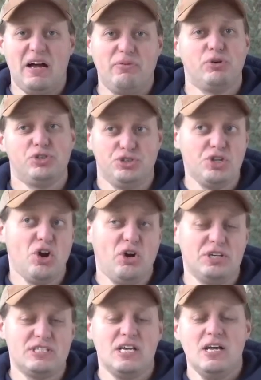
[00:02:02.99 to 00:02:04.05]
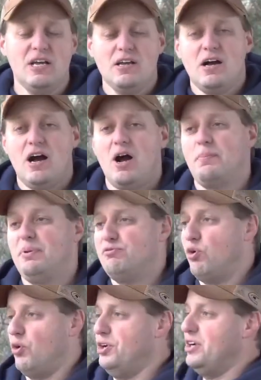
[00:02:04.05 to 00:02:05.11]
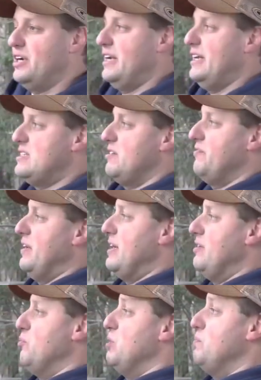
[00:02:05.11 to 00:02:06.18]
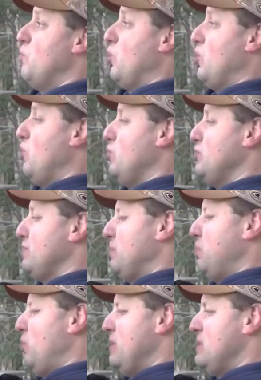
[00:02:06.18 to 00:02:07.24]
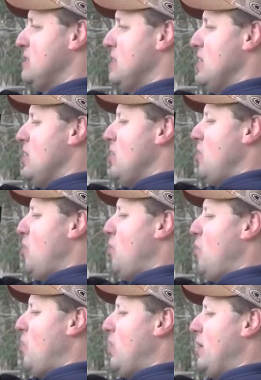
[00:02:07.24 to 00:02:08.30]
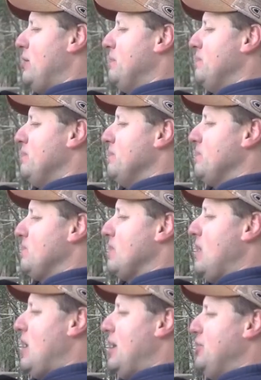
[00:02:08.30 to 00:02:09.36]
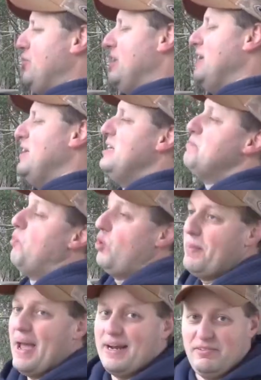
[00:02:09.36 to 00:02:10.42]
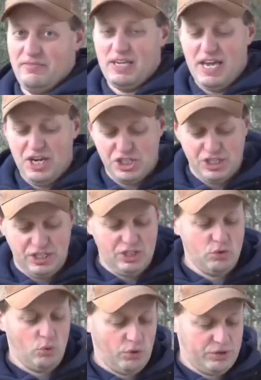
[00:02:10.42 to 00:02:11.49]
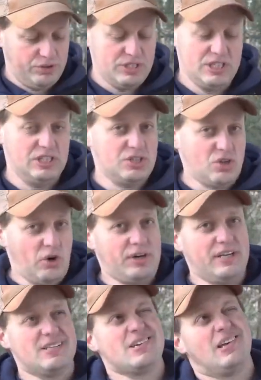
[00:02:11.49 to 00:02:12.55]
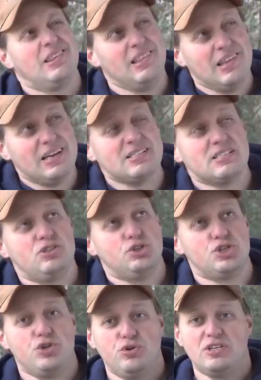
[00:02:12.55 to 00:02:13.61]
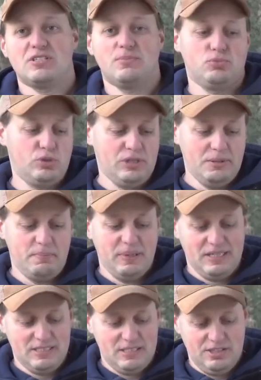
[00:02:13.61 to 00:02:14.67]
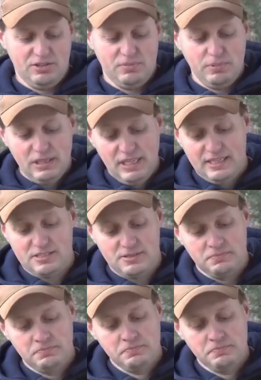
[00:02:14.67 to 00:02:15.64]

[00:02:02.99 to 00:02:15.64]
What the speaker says: 500 yards before you're going to need something with more holdover points, or you're going to need more magnification in order to see the targets, unless you're shooting some really big steel plates.